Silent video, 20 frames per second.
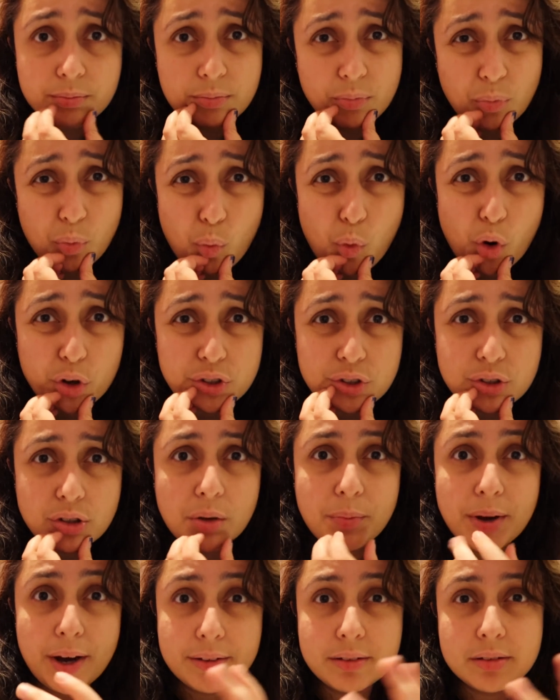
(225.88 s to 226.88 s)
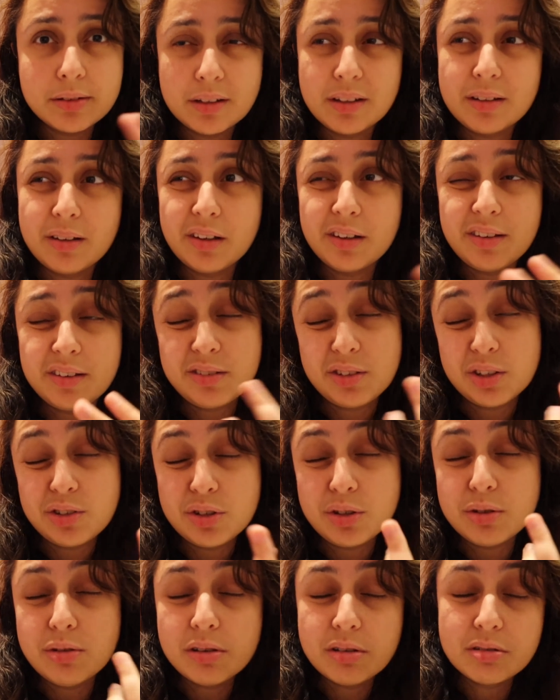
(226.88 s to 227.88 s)
what to do about the
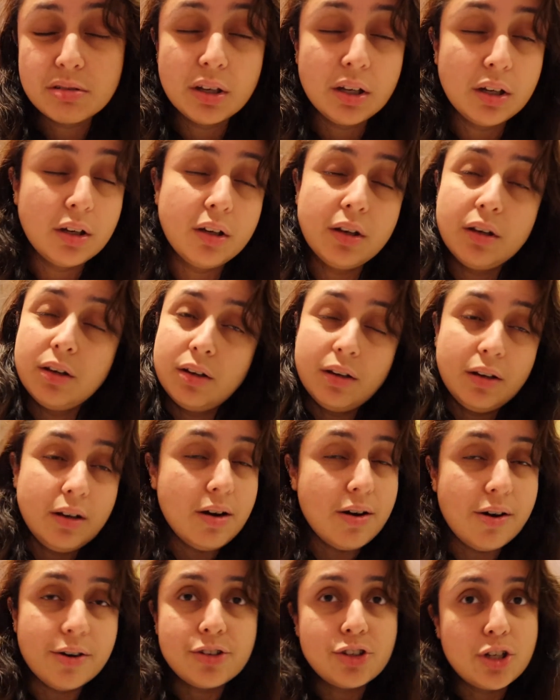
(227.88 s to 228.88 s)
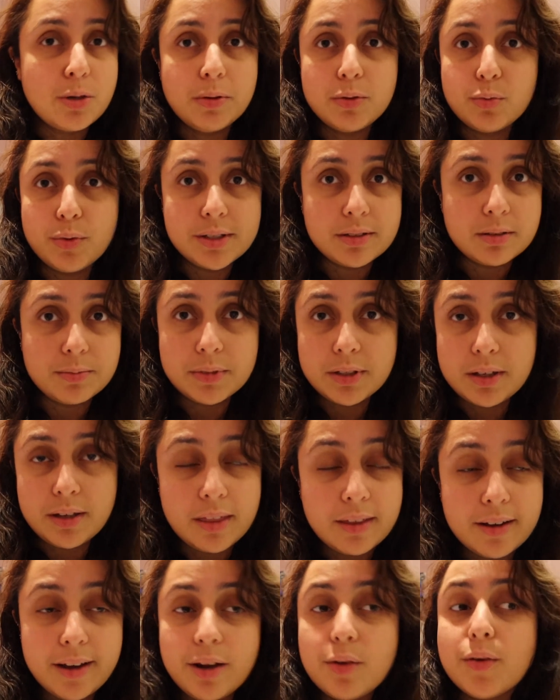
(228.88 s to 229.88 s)
tooth. Oh, stupid wisdom
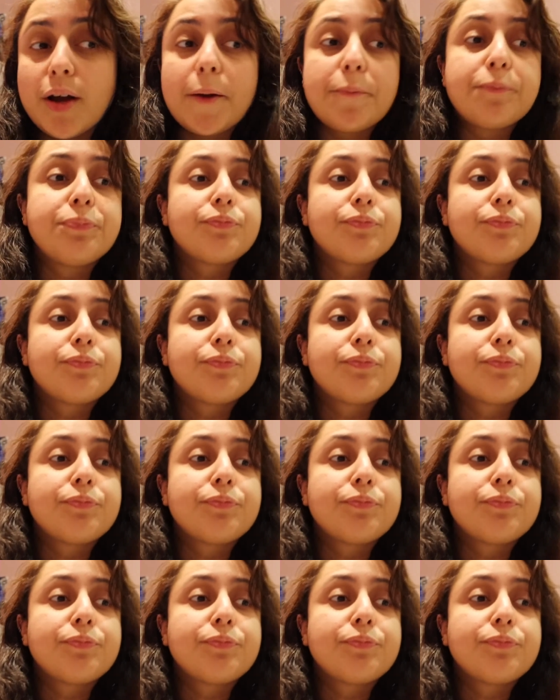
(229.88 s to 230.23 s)
teeth. Anyway,